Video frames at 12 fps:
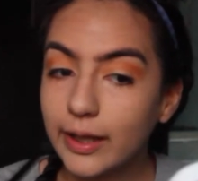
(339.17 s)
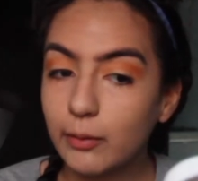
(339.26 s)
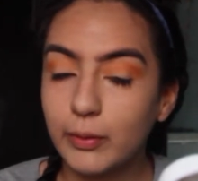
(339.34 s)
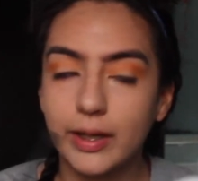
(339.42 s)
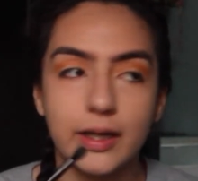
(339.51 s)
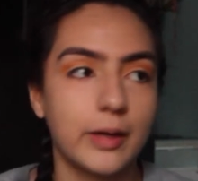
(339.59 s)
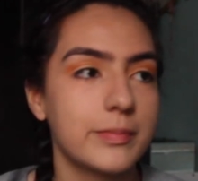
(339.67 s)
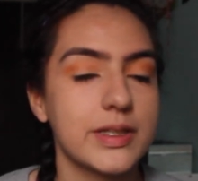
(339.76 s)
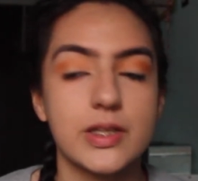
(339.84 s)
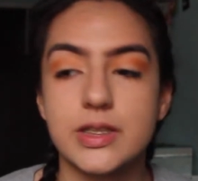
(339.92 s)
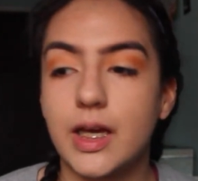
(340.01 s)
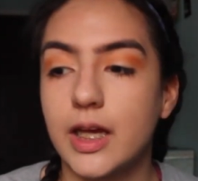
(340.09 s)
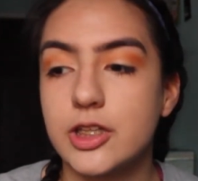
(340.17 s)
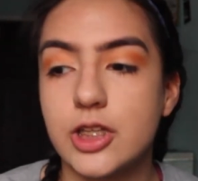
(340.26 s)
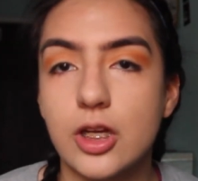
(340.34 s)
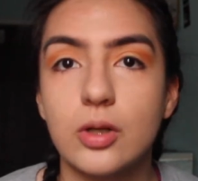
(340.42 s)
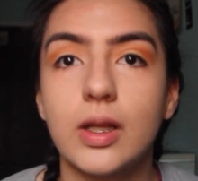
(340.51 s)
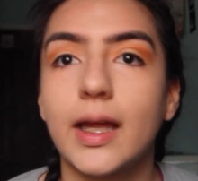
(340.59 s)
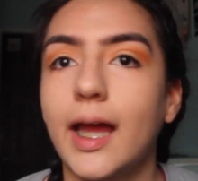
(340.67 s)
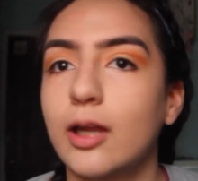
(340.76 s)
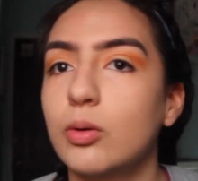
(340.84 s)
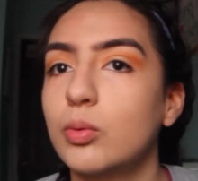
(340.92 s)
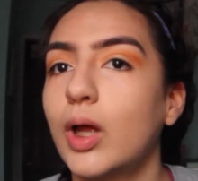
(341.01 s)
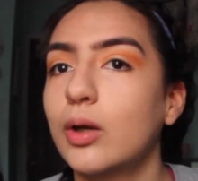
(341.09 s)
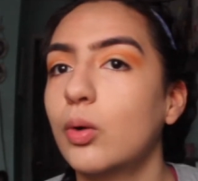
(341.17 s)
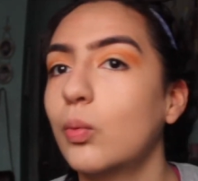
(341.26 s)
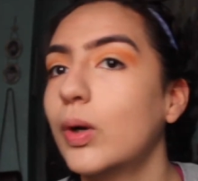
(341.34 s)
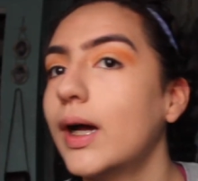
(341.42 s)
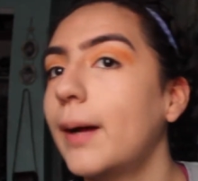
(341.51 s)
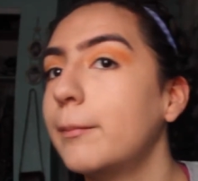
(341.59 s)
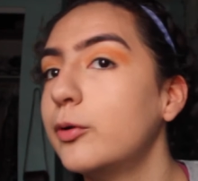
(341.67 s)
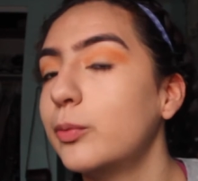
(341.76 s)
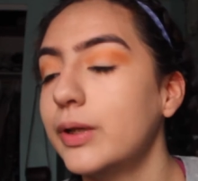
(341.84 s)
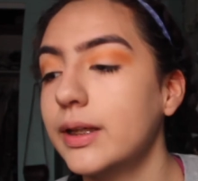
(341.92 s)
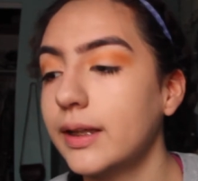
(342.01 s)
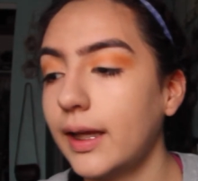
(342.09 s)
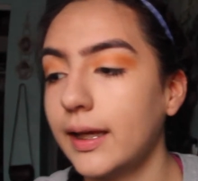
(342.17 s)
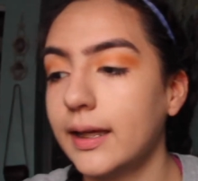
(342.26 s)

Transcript: like when it comes down to eyeshadow, like I do not know what I'm doing. Like